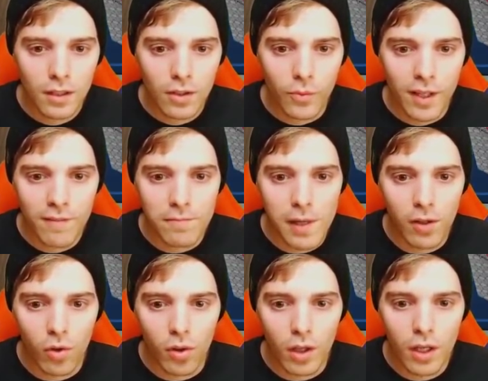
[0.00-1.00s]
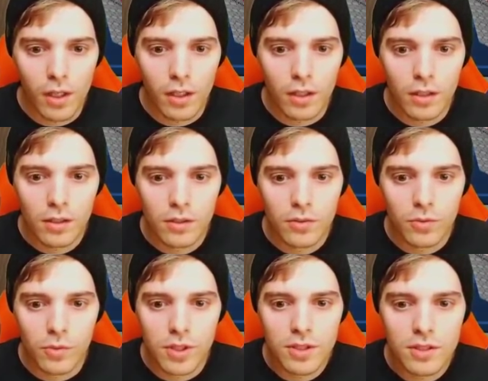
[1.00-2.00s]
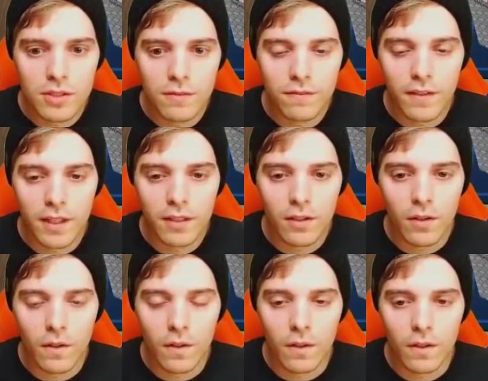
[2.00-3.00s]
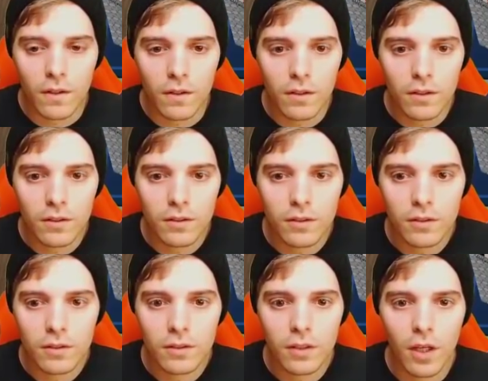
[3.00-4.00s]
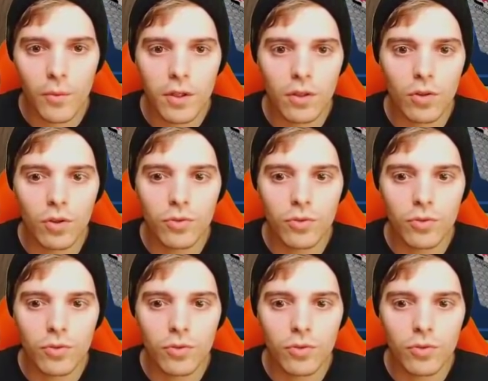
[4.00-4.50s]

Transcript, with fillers: We have Melolana. We just need to find our... Yeah, we could go